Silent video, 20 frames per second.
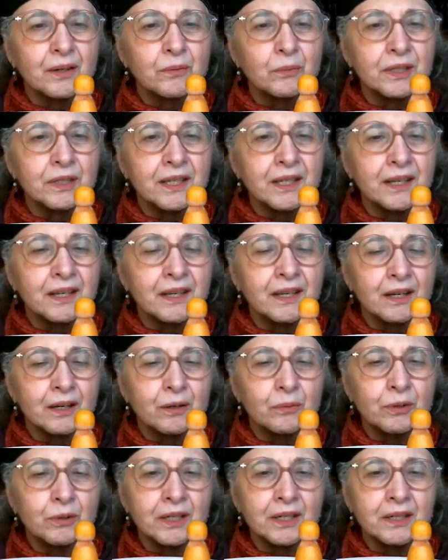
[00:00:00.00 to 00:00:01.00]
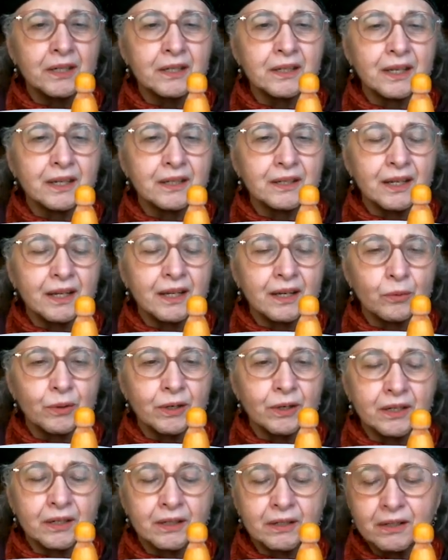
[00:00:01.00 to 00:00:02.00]
And we're gonna let
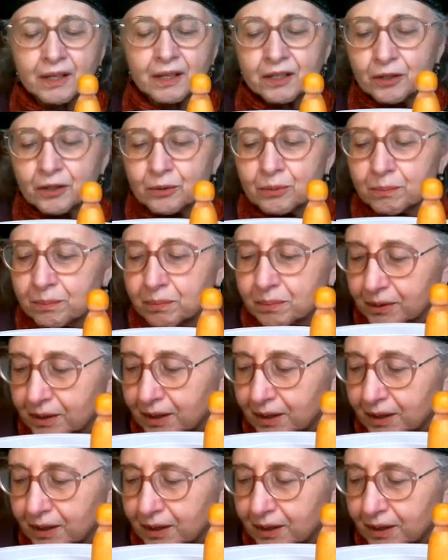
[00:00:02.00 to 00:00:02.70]
you,